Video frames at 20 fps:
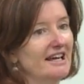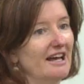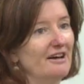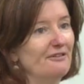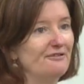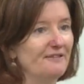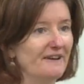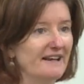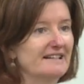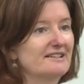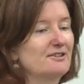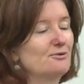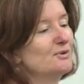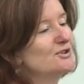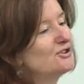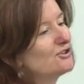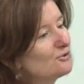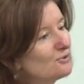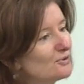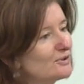effects
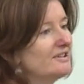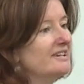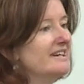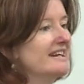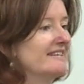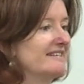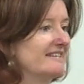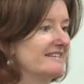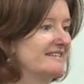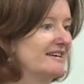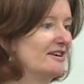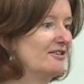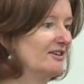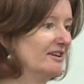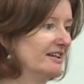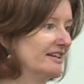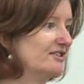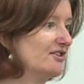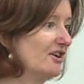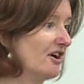which you wouldn't
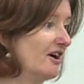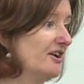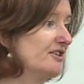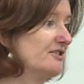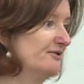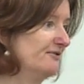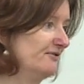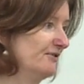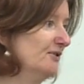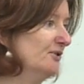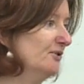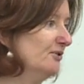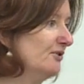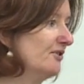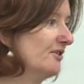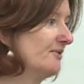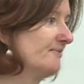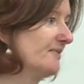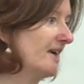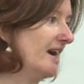necessarily tie to
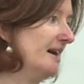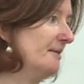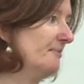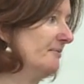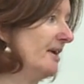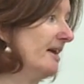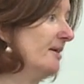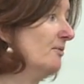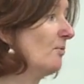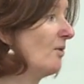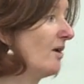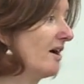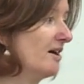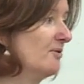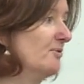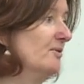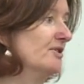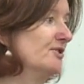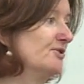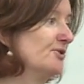food. And why I
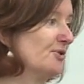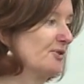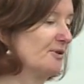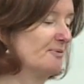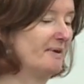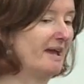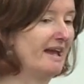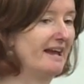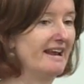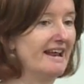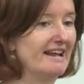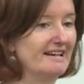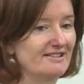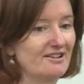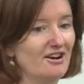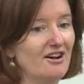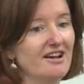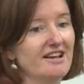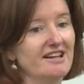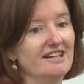want to talk about
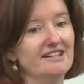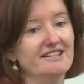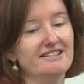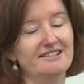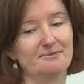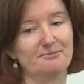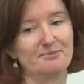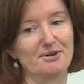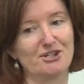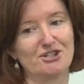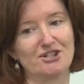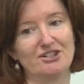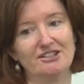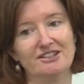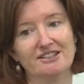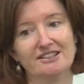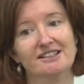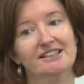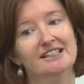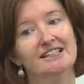anxiety,
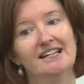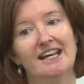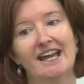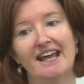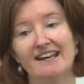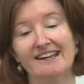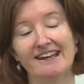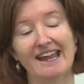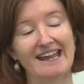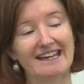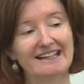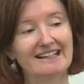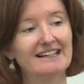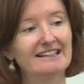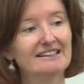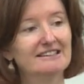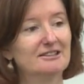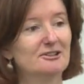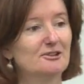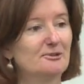depression and
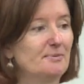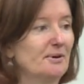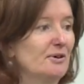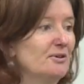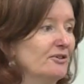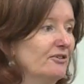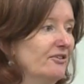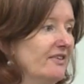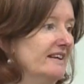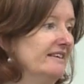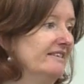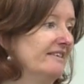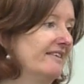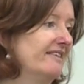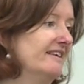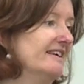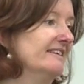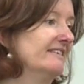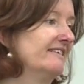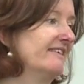anger is because these are
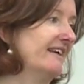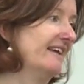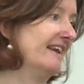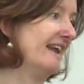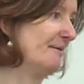things that